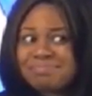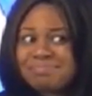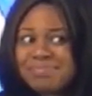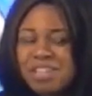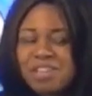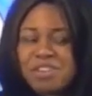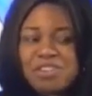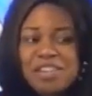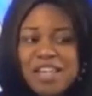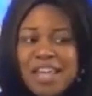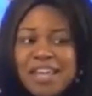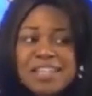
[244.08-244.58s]

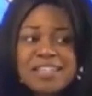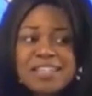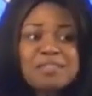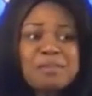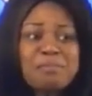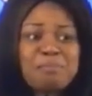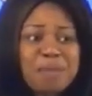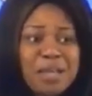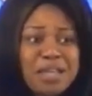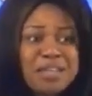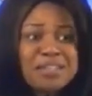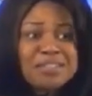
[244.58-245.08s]
you know that is
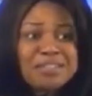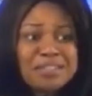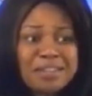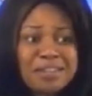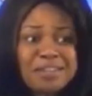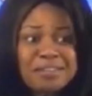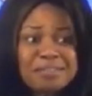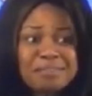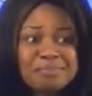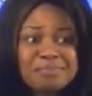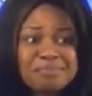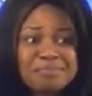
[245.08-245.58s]

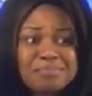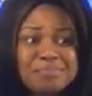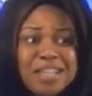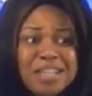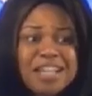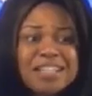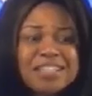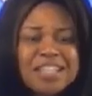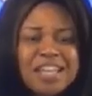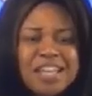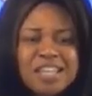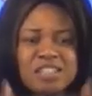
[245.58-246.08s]
amazing
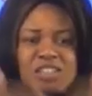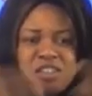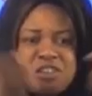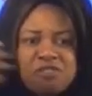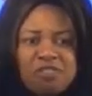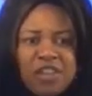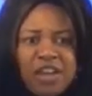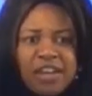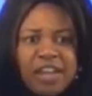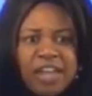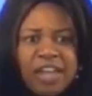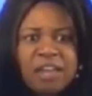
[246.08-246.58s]
that takes
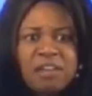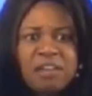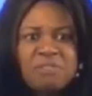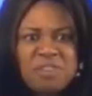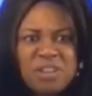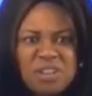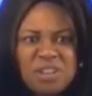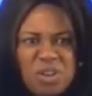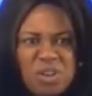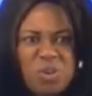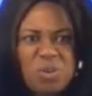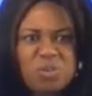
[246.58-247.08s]
off that
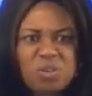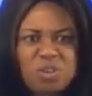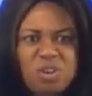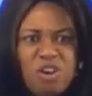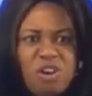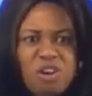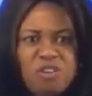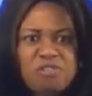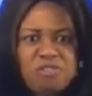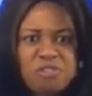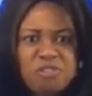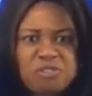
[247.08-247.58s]
heavy load
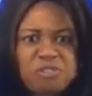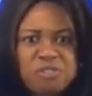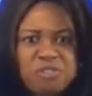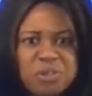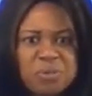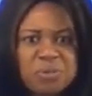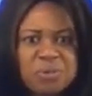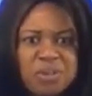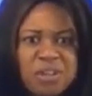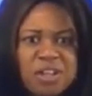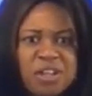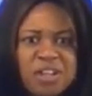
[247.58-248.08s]
off of
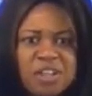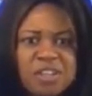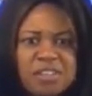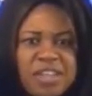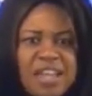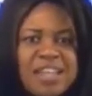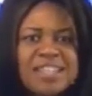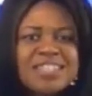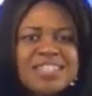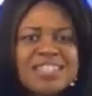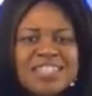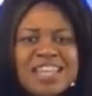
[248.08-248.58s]
you
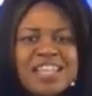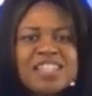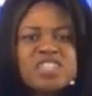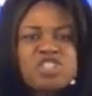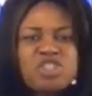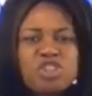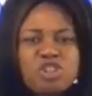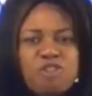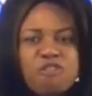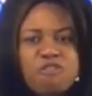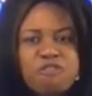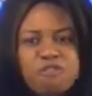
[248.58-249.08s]
that
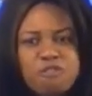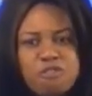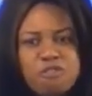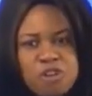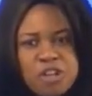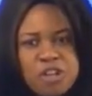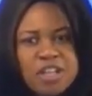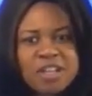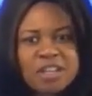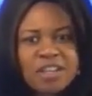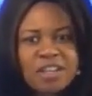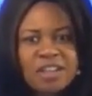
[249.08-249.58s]
sets you
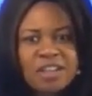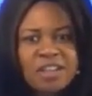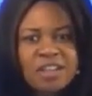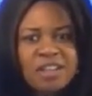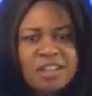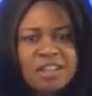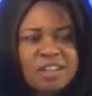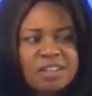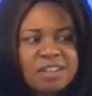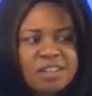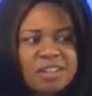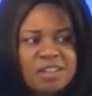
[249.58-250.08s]
free
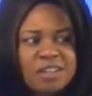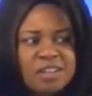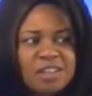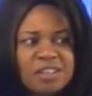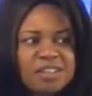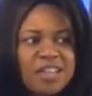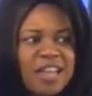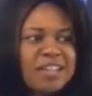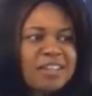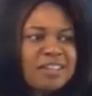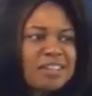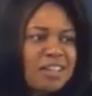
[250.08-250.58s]

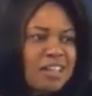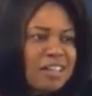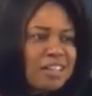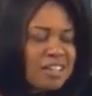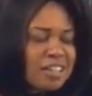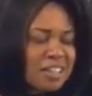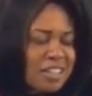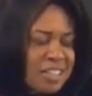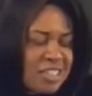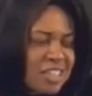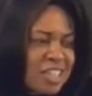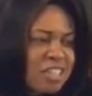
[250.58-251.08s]
that uh,
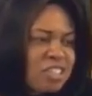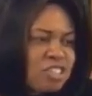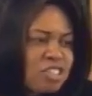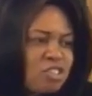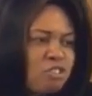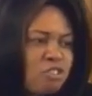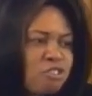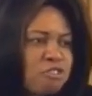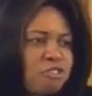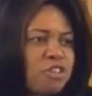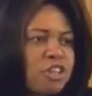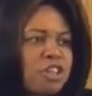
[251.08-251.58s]
sets
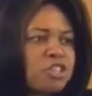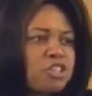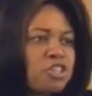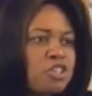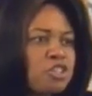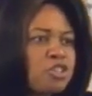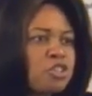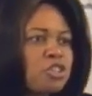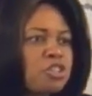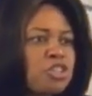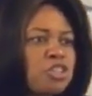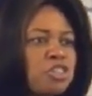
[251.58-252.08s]
you free to
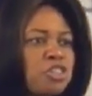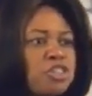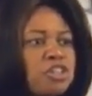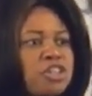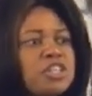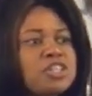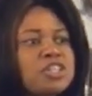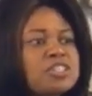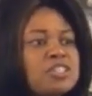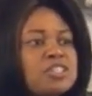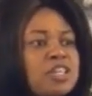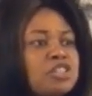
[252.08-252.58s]
do the
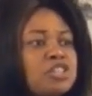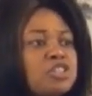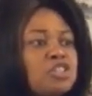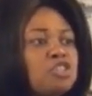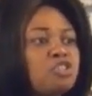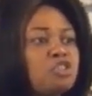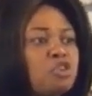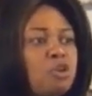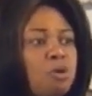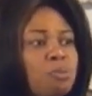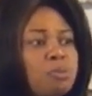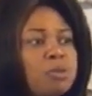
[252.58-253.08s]
things that you
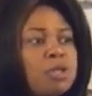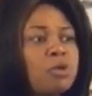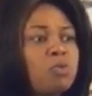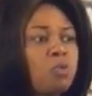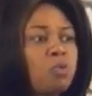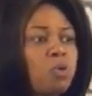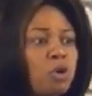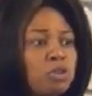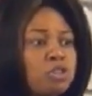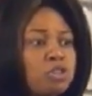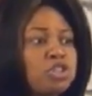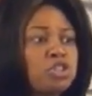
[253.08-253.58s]
normally
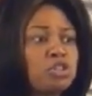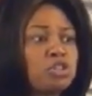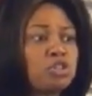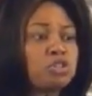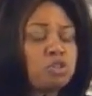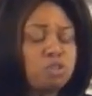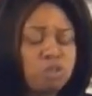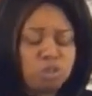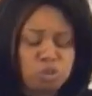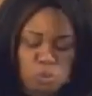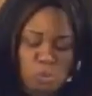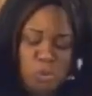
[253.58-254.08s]
want
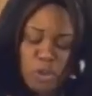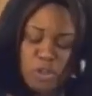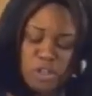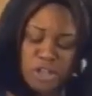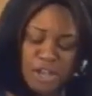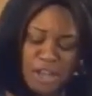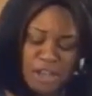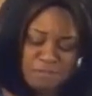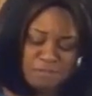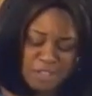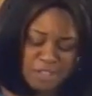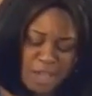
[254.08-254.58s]
you
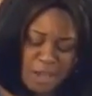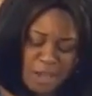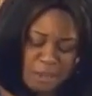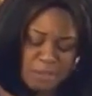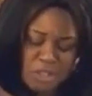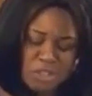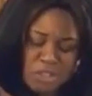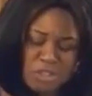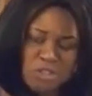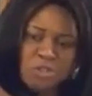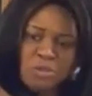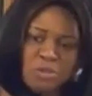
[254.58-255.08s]
wouldn't have time
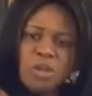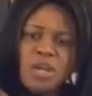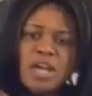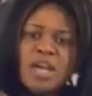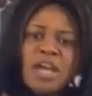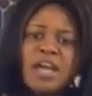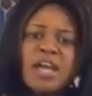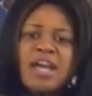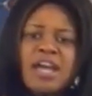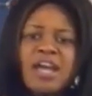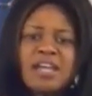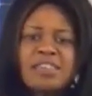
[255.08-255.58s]
to do
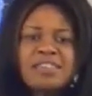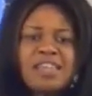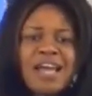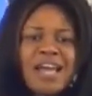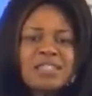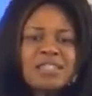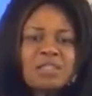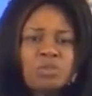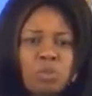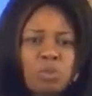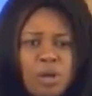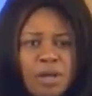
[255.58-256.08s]
and
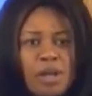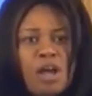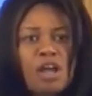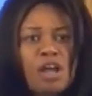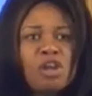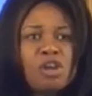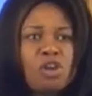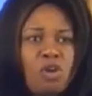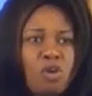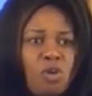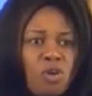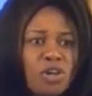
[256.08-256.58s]
that's what our
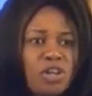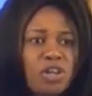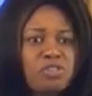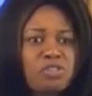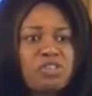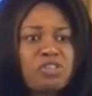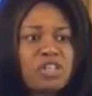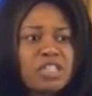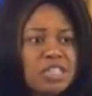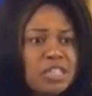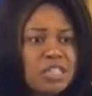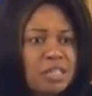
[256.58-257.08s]
lord
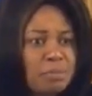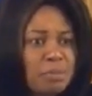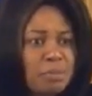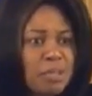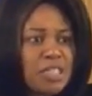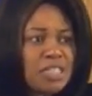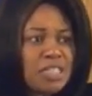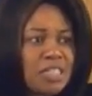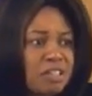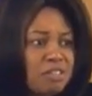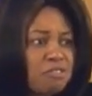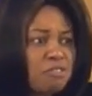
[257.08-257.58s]
and redeemer
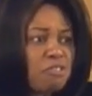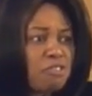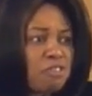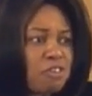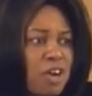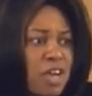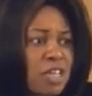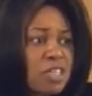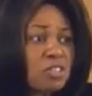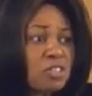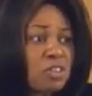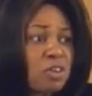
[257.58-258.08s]
did for
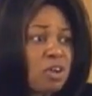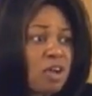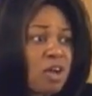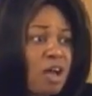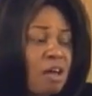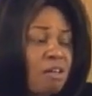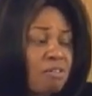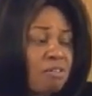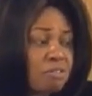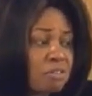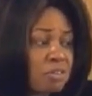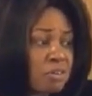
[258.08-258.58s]
us on
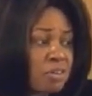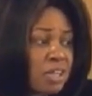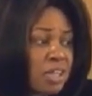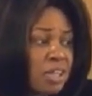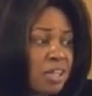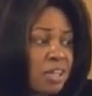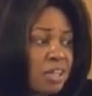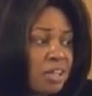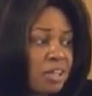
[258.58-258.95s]
calvary